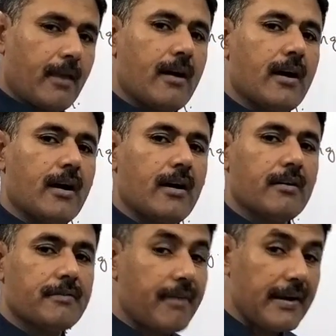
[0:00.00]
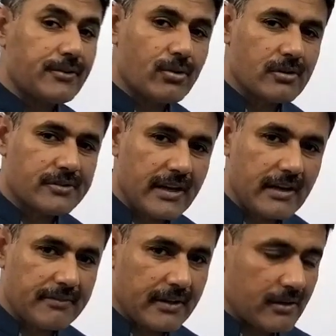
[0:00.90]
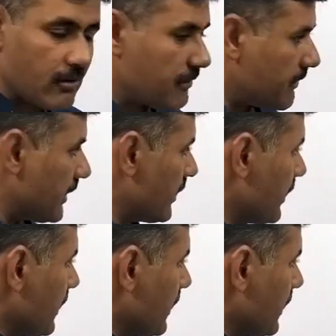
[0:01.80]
phytol tail of the chlorophyll,